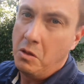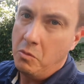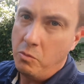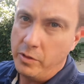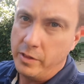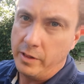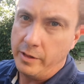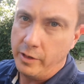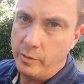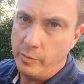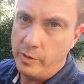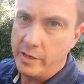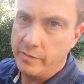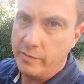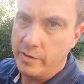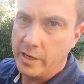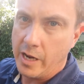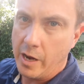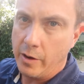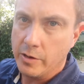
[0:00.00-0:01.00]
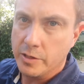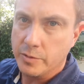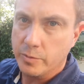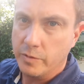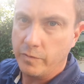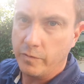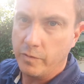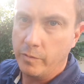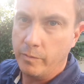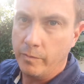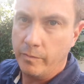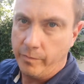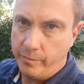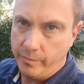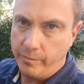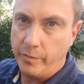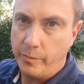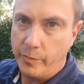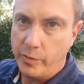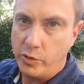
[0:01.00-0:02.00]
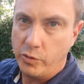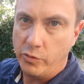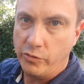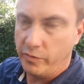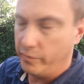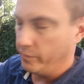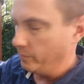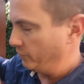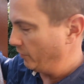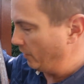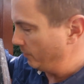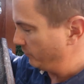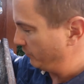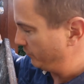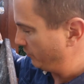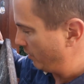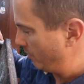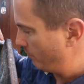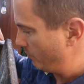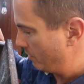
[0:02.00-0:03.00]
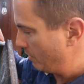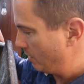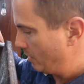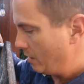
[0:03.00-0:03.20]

with a little bit of encouragement from the user from time to time.